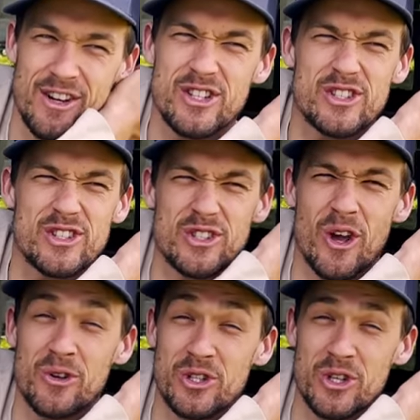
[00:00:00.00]
You're just
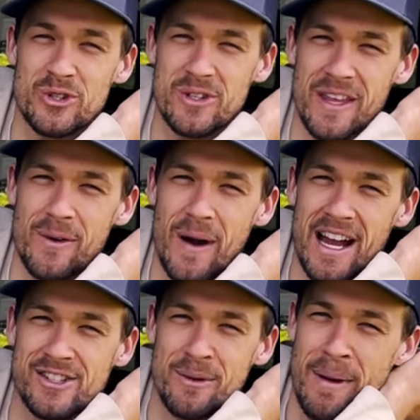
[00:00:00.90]
so juiced that you
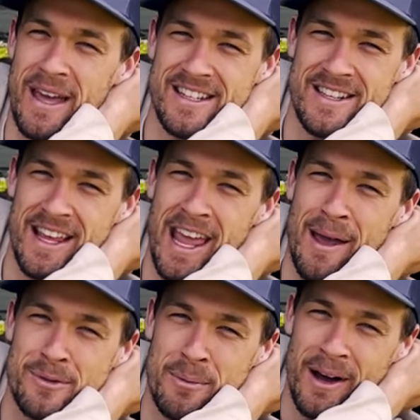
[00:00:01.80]
actually made it to the
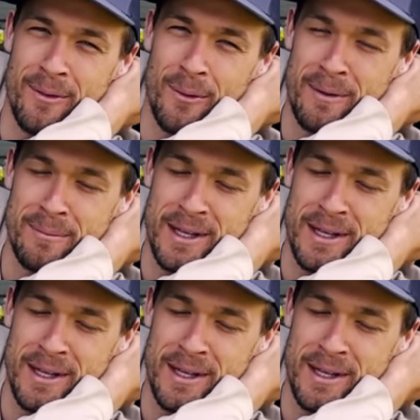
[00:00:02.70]
camp spot in one